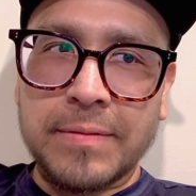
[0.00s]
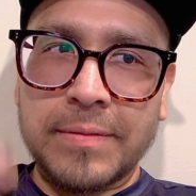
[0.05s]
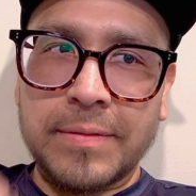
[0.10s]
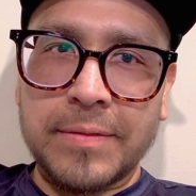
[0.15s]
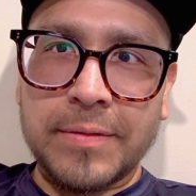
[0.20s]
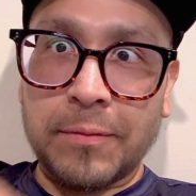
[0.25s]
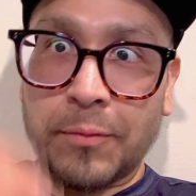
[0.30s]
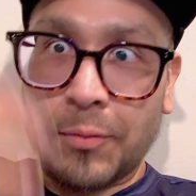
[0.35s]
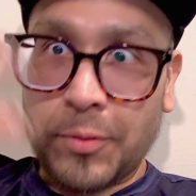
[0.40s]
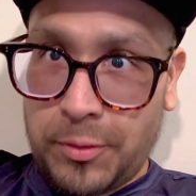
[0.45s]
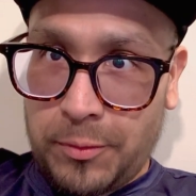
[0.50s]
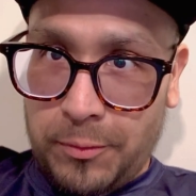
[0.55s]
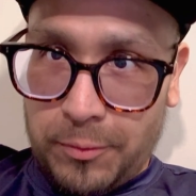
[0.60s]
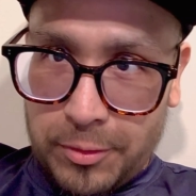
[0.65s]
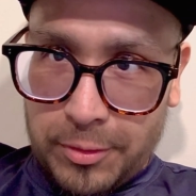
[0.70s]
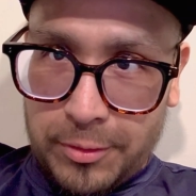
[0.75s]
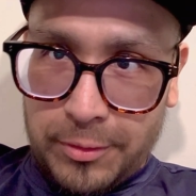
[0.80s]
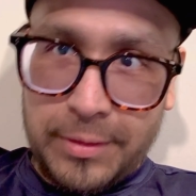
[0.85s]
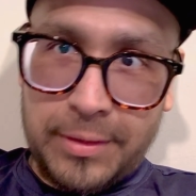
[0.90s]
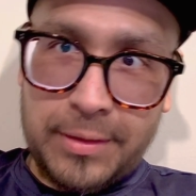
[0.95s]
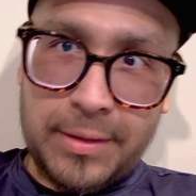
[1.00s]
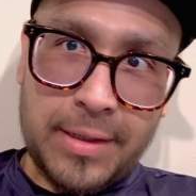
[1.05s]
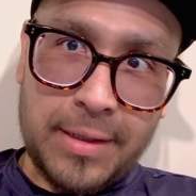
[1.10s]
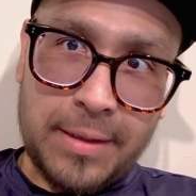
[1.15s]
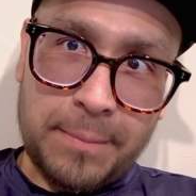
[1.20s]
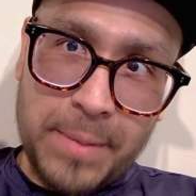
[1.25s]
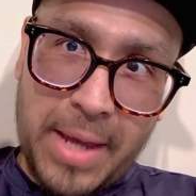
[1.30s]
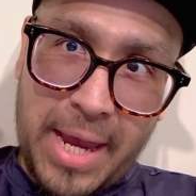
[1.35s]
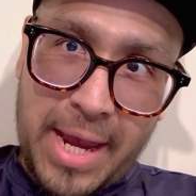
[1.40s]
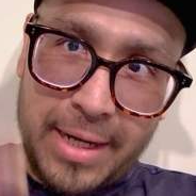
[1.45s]
the real world, and getting
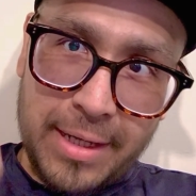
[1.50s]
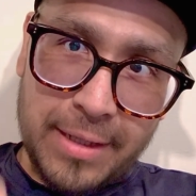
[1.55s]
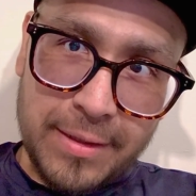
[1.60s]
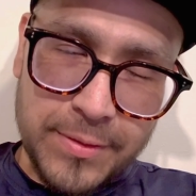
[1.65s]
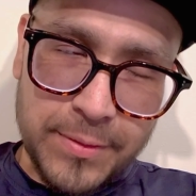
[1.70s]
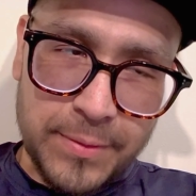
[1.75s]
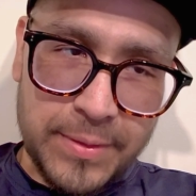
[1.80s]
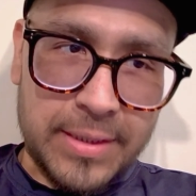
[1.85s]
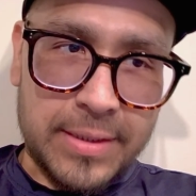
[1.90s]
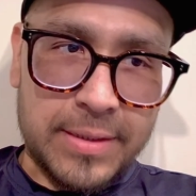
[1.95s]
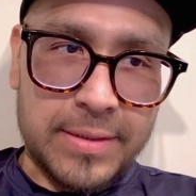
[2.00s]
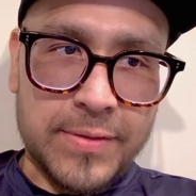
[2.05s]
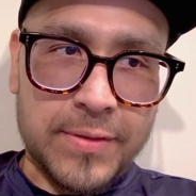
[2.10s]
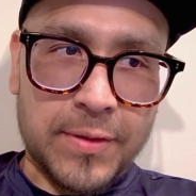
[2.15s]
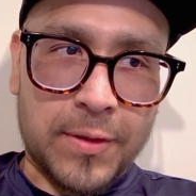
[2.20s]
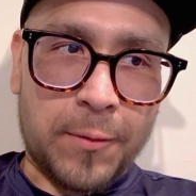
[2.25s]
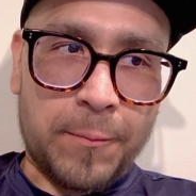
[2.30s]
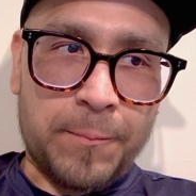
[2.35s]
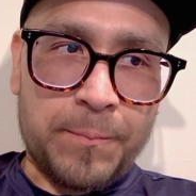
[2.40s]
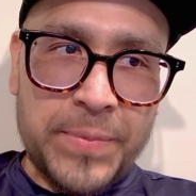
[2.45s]
back into it. So